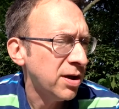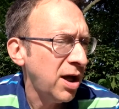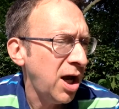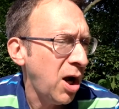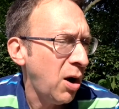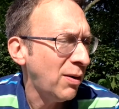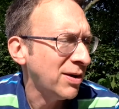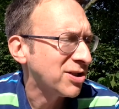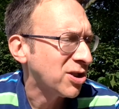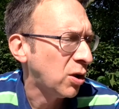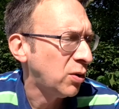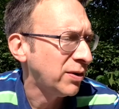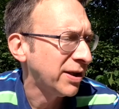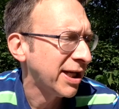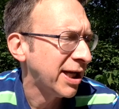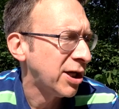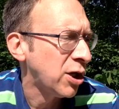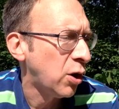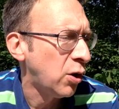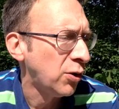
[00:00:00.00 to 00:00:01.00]
Oh, it's
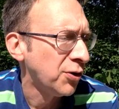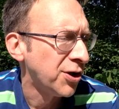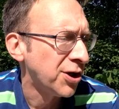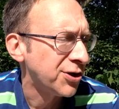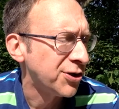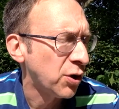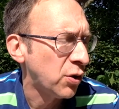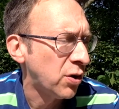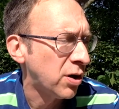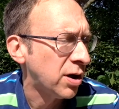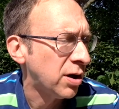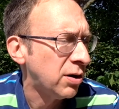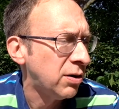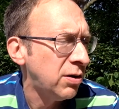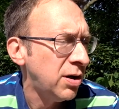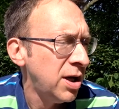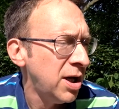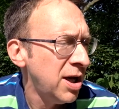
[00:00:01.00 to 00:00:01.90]
only an old Nodoro.